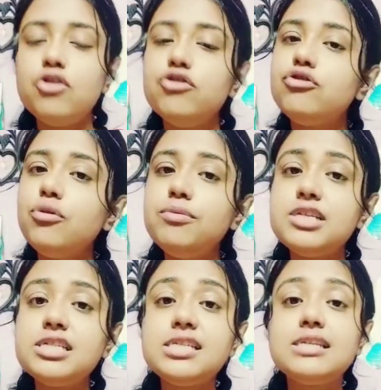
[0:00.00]
So
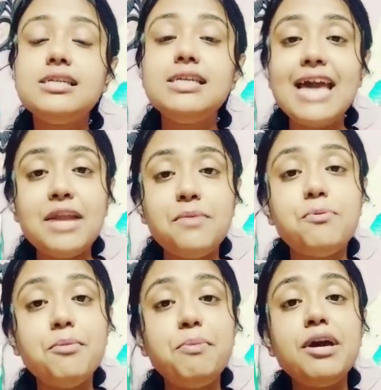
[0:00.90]
just get
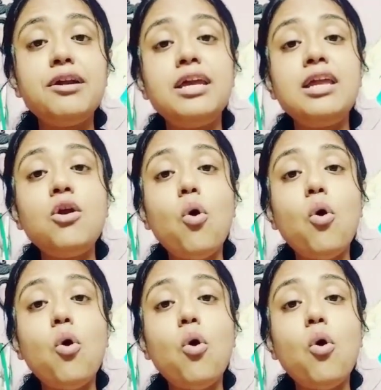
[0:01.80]
prepared in